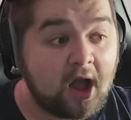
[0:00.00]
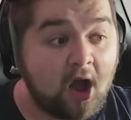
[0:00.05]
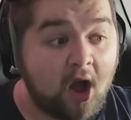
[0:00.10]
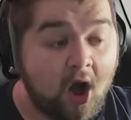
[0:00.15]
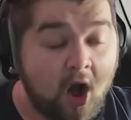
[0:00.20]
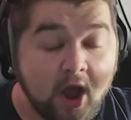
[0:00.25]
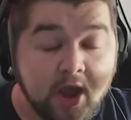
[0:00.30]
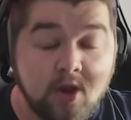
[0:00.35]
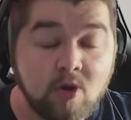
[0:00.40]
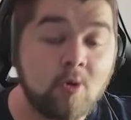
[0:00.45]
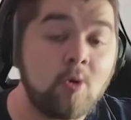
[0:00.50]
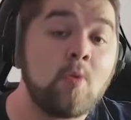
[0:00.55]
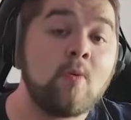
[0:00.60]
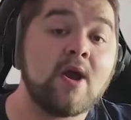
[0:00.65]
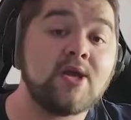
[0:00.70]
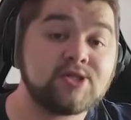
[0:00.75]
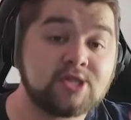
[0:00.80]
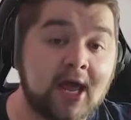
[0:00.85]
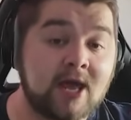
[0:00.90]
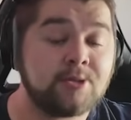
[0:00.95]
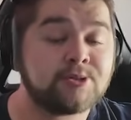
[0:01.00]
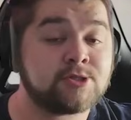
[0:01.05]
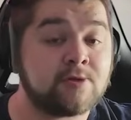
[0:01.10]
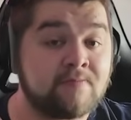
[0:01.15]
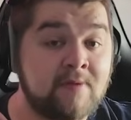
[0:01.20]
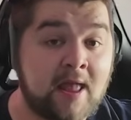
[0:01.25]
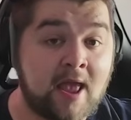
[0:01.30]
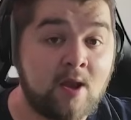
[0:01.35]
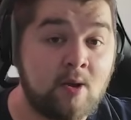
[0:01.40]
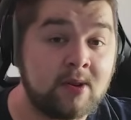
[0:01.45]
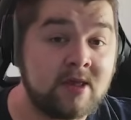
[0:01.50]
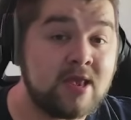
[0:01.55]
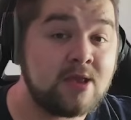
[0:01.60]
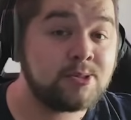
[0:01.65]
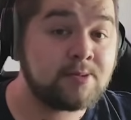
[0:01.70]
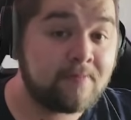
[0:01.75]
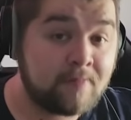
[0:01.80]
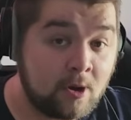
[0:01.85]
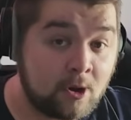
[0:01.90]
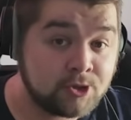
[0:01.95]
I always have to play on
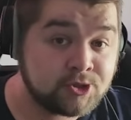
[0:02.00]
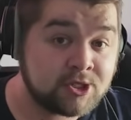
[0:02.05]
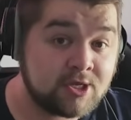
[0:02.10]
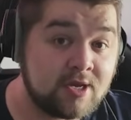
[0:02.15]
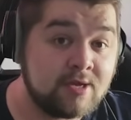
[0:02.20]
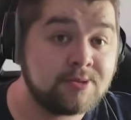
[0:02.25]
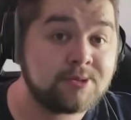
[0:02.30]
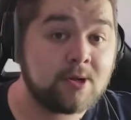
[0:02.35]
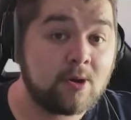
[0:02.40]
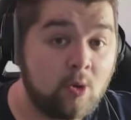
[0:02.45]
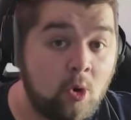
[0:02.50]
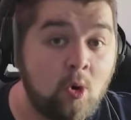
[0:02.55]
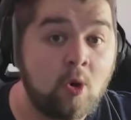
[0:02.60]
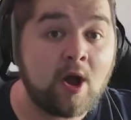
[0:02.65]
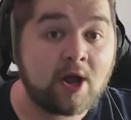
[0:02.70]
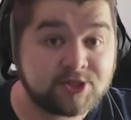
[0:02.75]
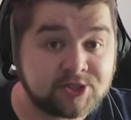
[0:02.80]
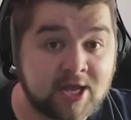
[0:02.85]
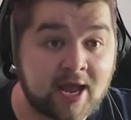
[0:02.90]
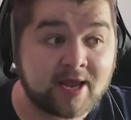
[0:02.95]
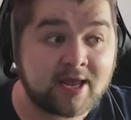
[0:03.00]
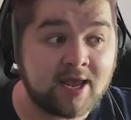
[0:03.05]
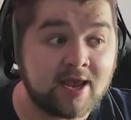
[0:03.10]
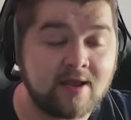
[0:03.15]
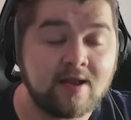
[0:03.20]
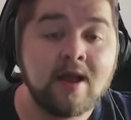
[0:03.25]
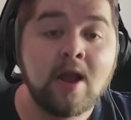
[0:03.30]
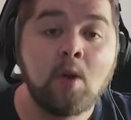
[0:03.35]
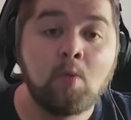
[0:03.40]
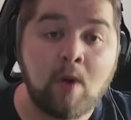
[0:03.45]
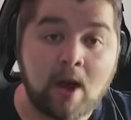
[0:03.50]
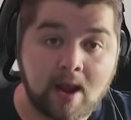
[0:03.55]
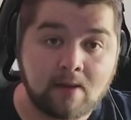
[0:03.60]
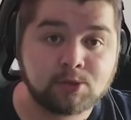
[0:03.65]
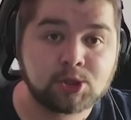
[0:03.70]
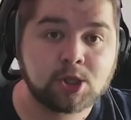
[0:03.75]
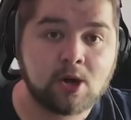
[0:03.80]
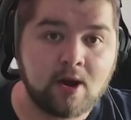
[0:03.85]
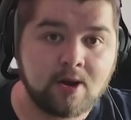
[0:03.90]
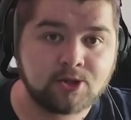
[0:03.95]
either positive or attacking when I'm
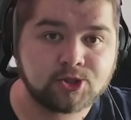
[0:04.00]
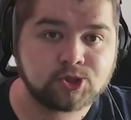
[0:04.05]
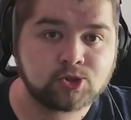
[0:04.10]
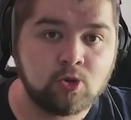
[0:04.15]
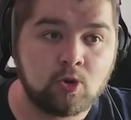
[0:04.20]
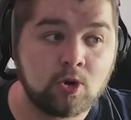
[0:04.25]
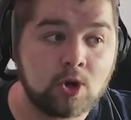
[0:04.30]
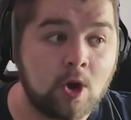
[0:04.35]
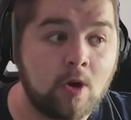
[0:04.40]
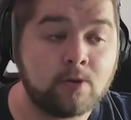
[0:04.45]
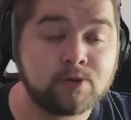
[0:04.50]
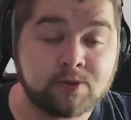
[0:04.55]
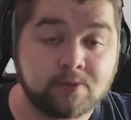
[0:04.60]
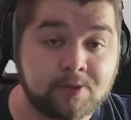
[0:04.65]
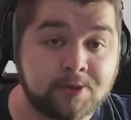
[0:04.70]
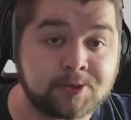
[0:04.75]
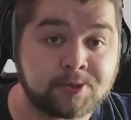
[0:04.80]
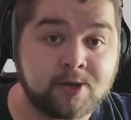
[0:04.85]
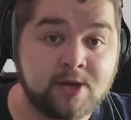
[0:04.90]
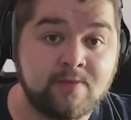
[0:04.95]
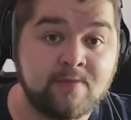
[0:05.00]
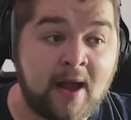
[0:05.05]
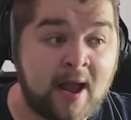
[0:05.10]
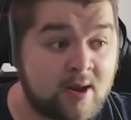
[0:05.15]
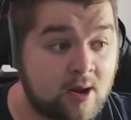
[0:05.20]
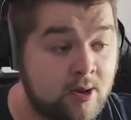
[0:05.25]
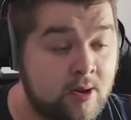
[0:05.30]
trying to score goals with a 3-back.